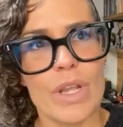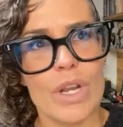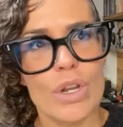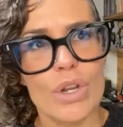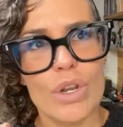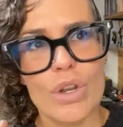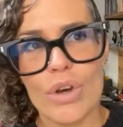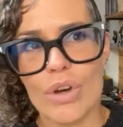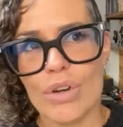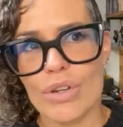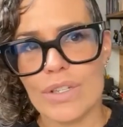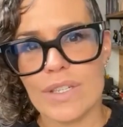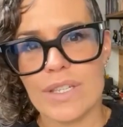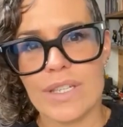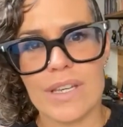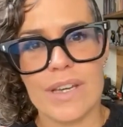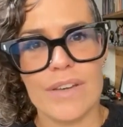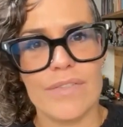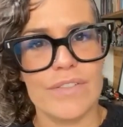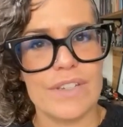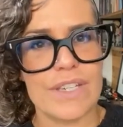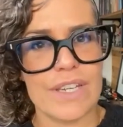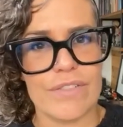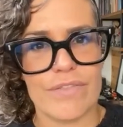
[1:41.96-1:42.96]
lots
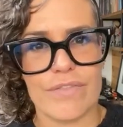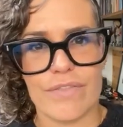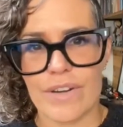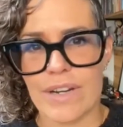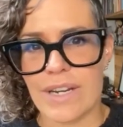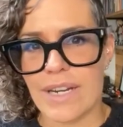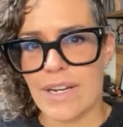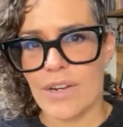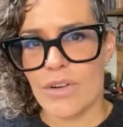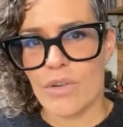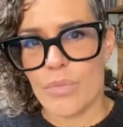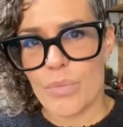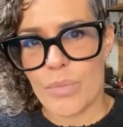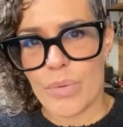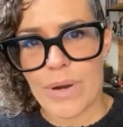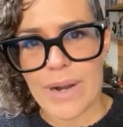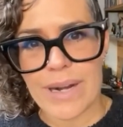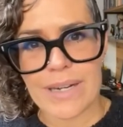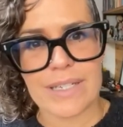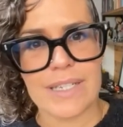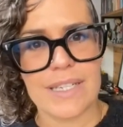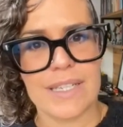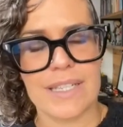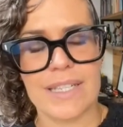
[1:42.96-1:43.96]
of different little
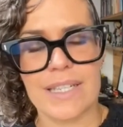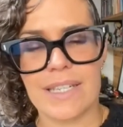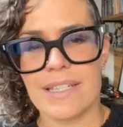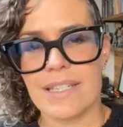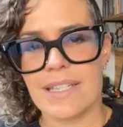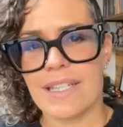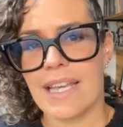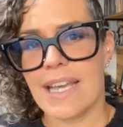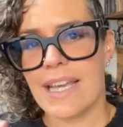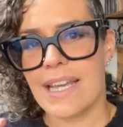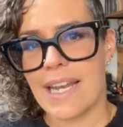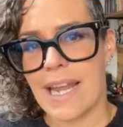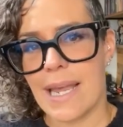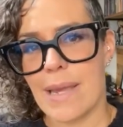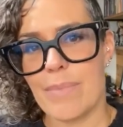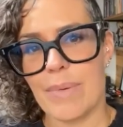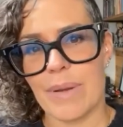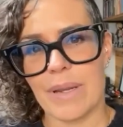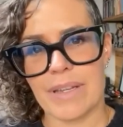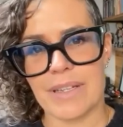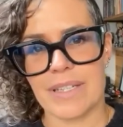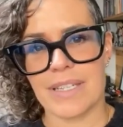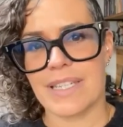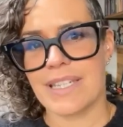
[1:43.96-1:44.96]
practices that
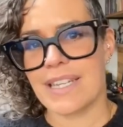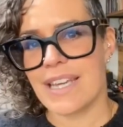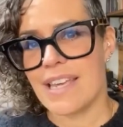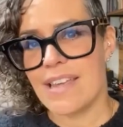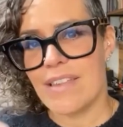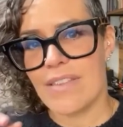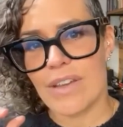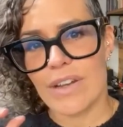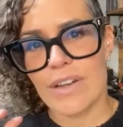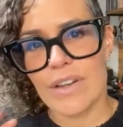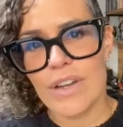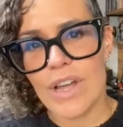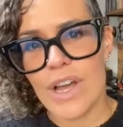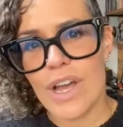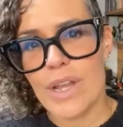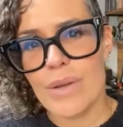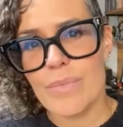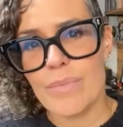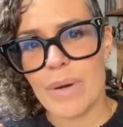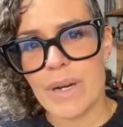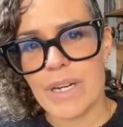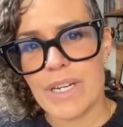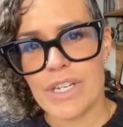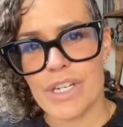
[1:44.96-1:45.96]
enable us to either
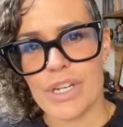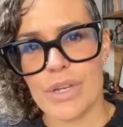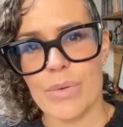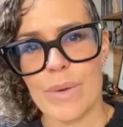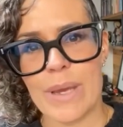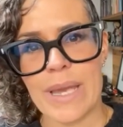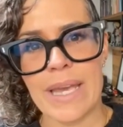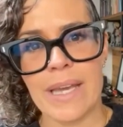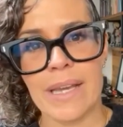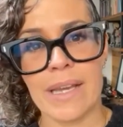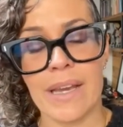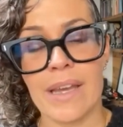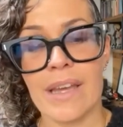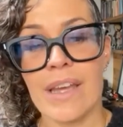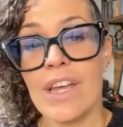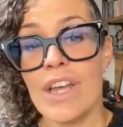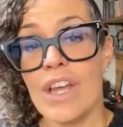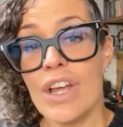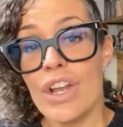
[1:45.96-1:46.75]
learn by doing,